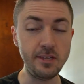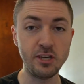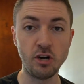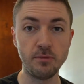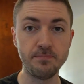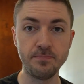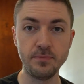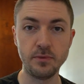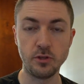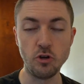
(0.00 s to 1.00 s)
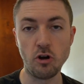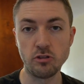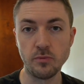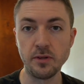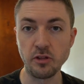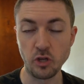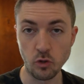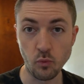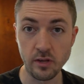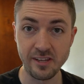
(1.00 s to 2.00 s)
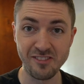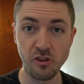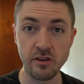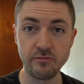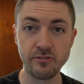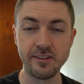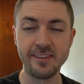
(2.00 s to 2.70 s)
um, you're ultimately going to win in life.